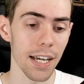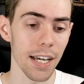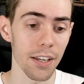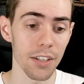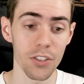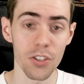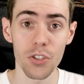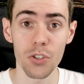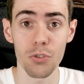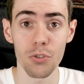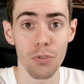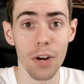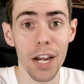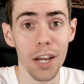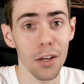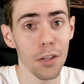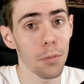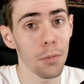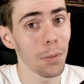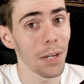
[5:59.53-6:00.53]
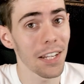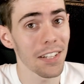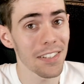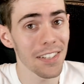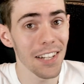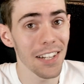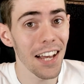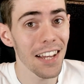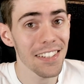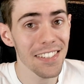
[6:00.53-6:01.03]
strength plus
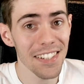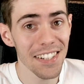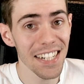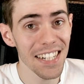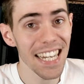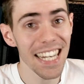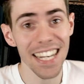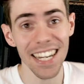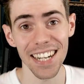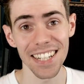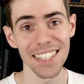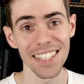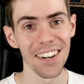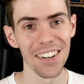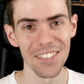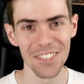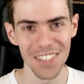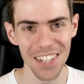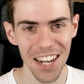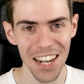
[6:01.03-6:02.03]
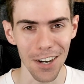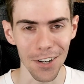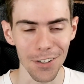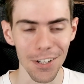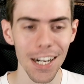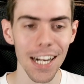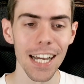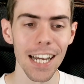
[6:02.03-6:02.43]
larceny. I don't know.